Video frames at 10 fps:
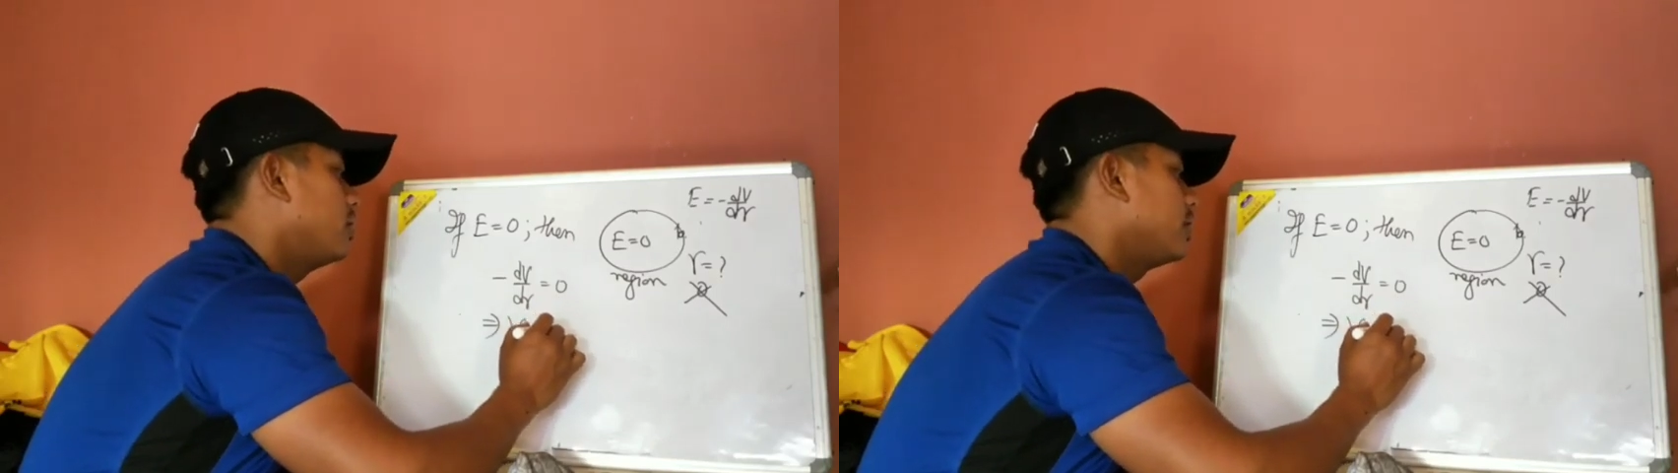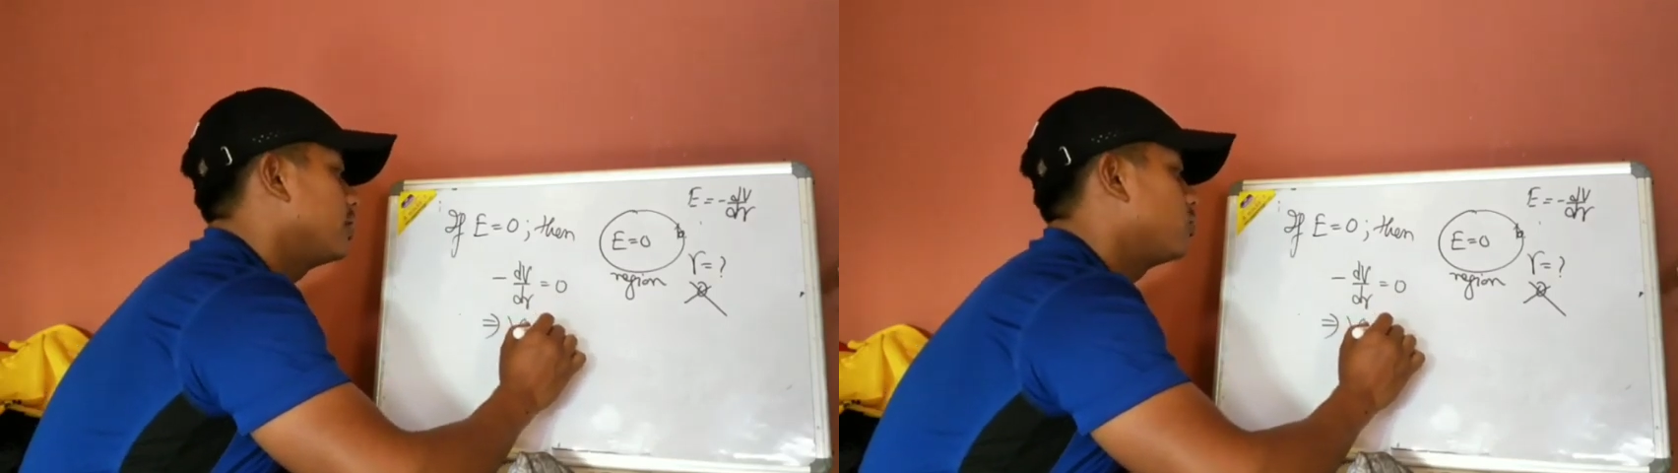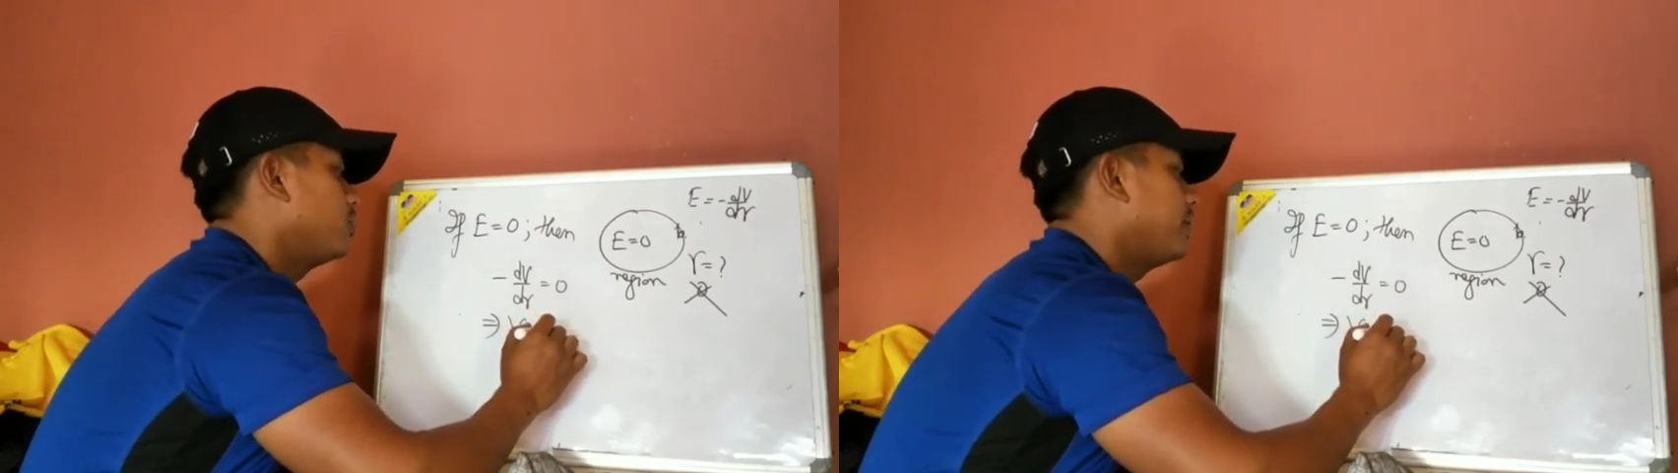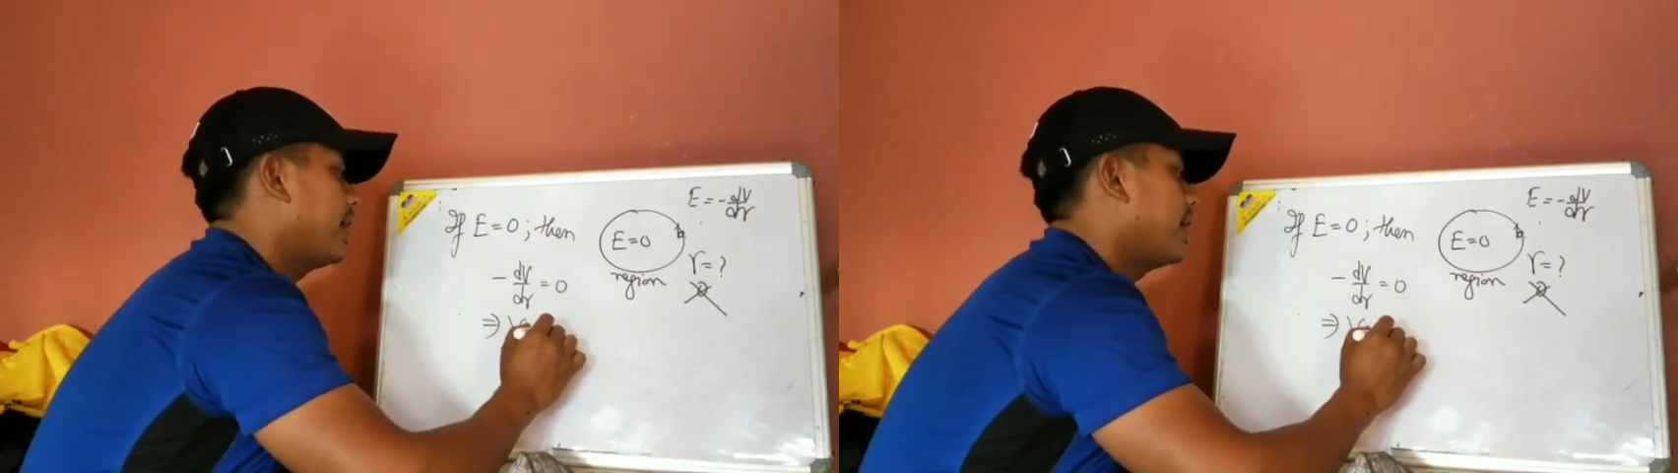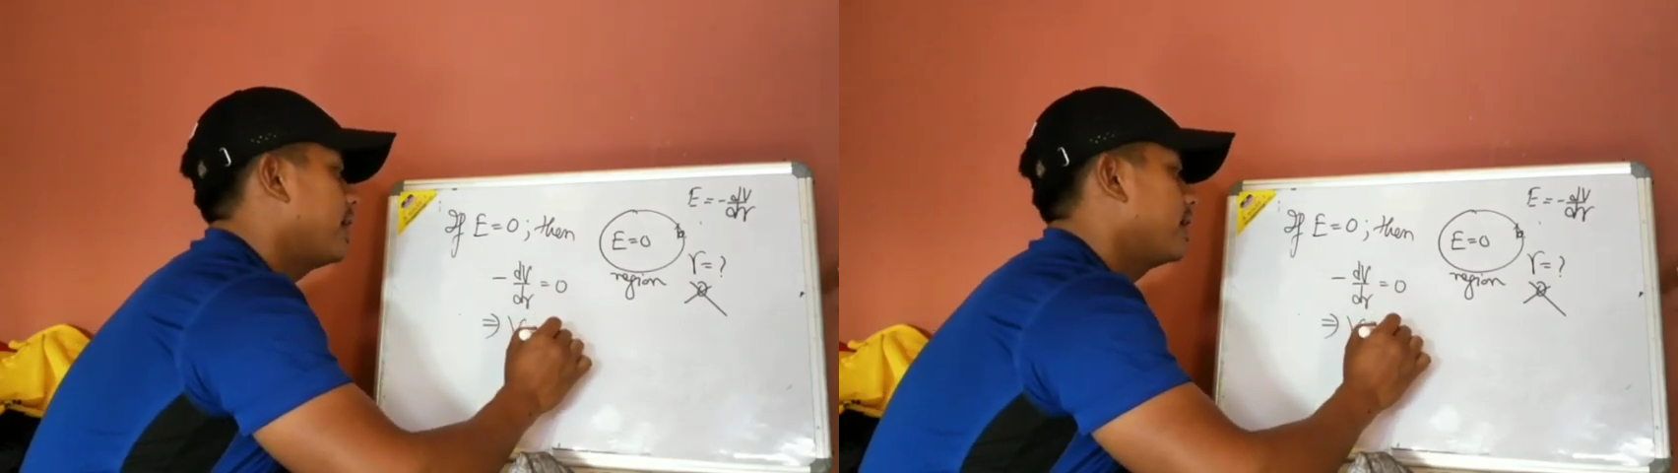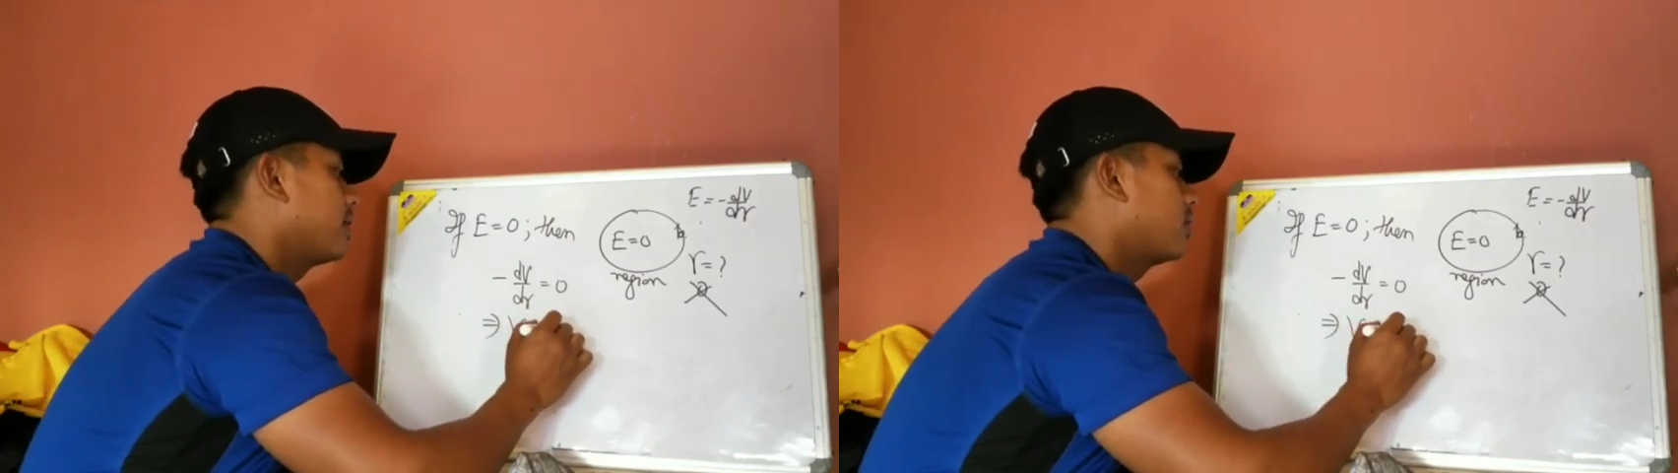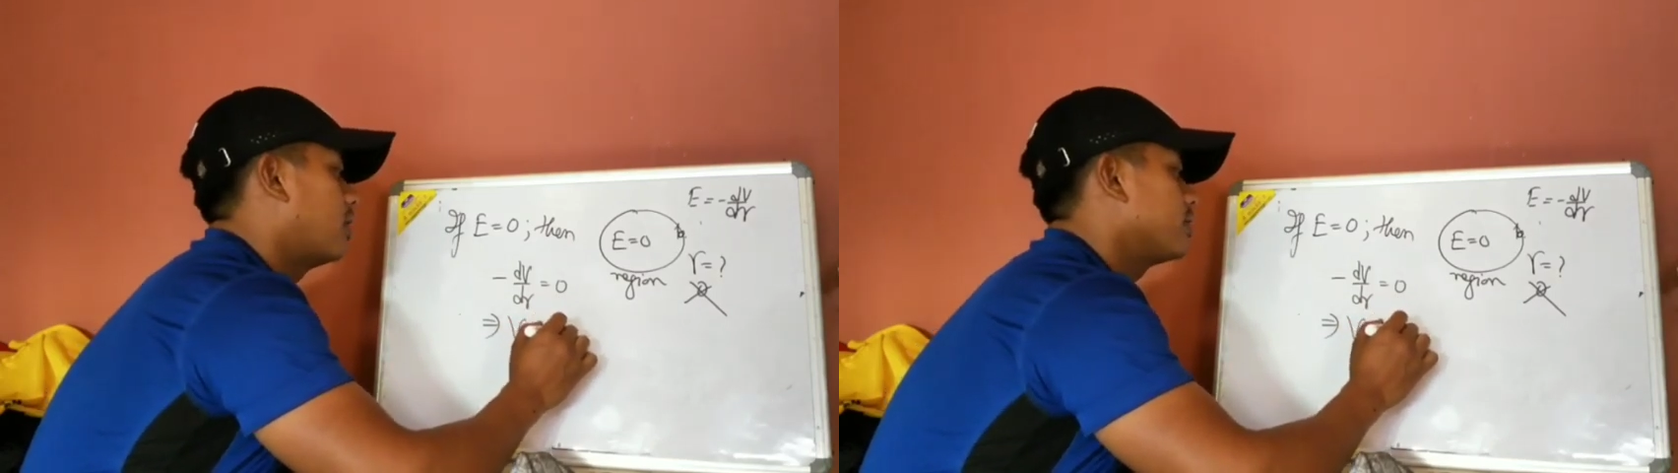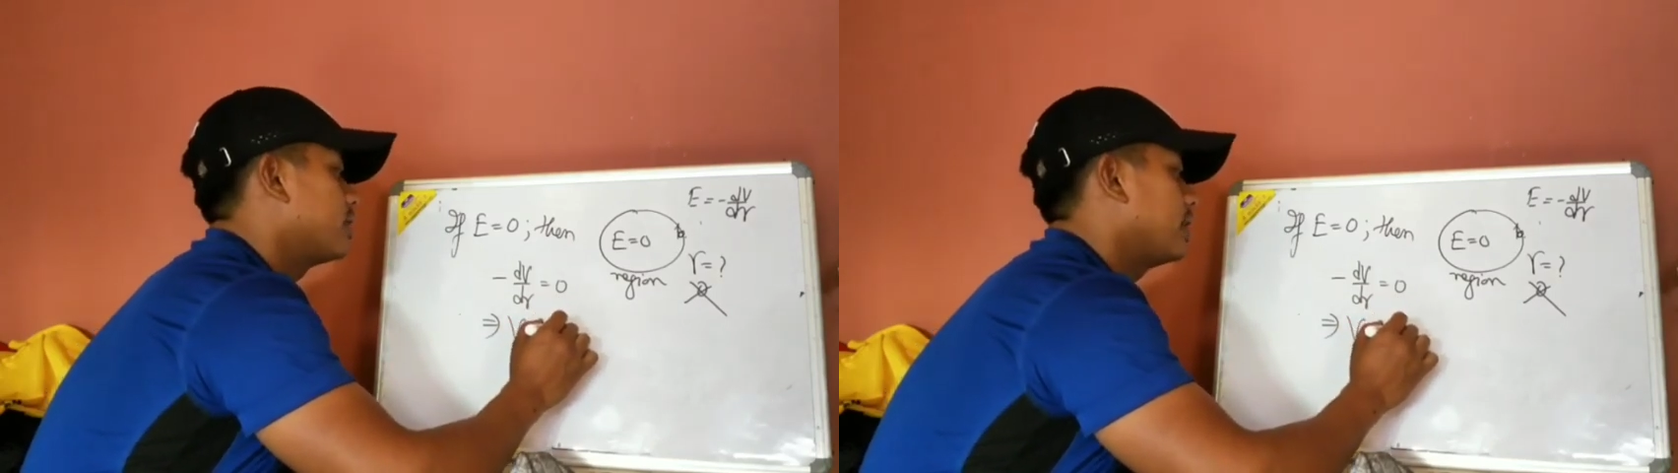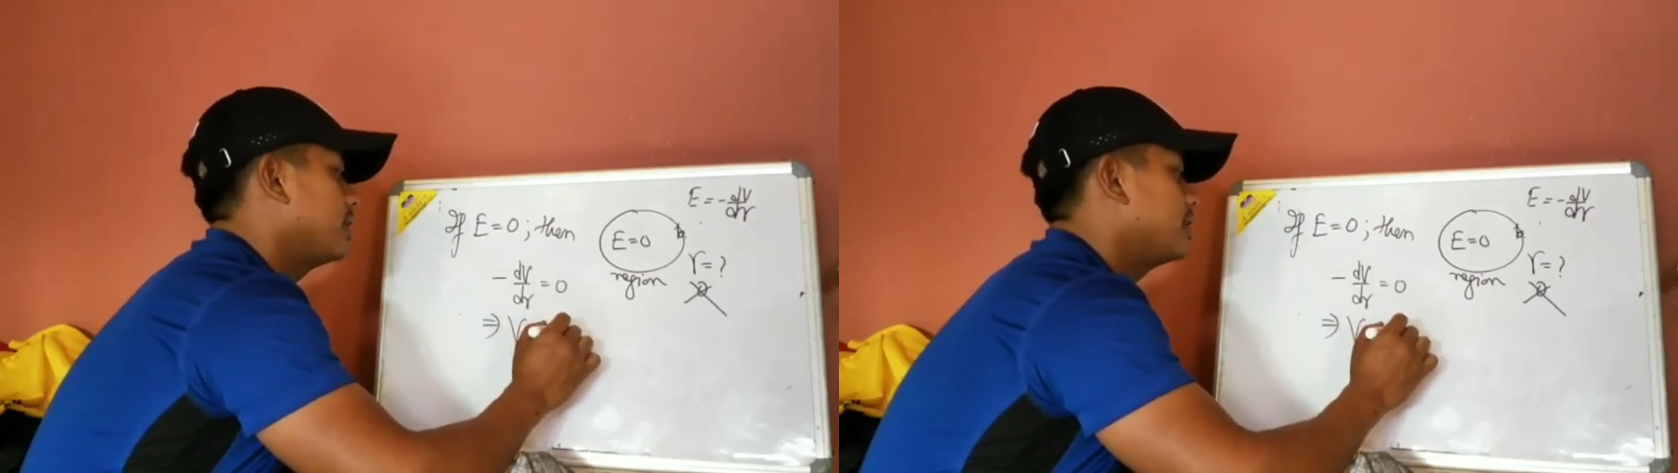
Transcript: it should be a constant.